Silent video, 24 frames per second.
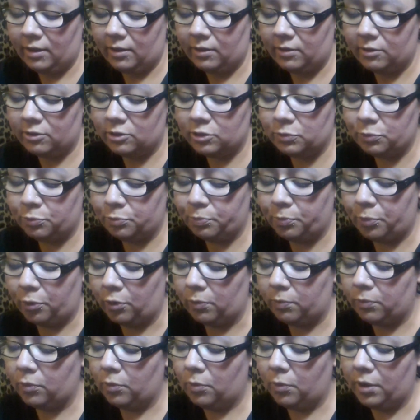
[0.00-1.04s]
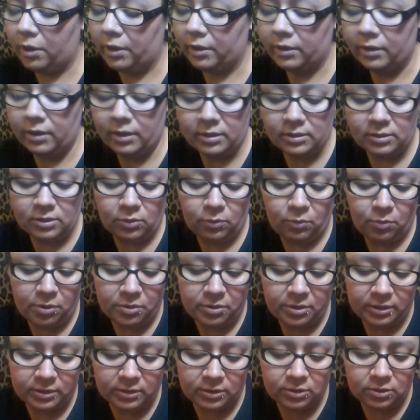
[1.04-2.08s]
This purple one is the one
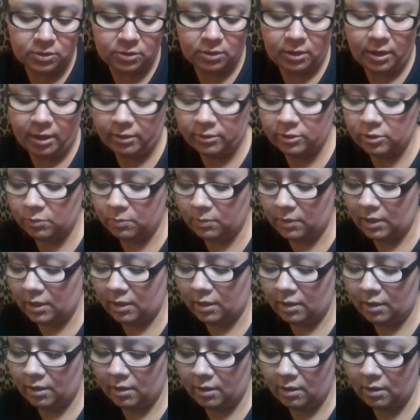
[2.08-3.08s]
that stood out to me.